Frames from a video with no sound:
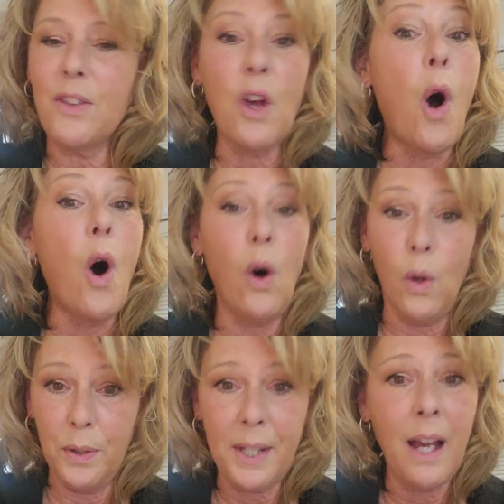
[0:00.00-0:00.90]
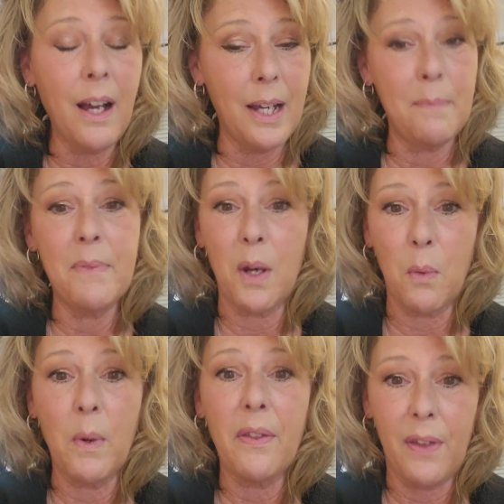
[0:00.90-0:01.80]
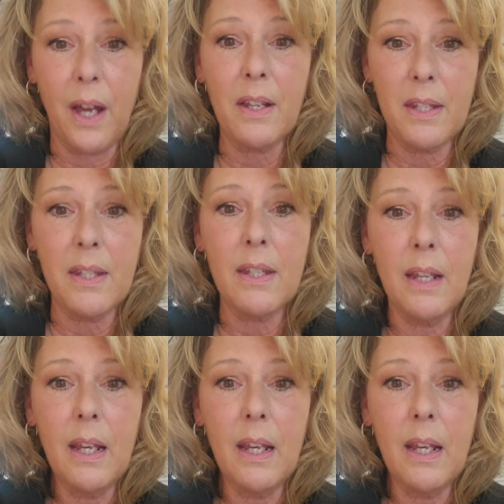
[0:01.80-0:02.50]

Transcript: the whole time they're with us.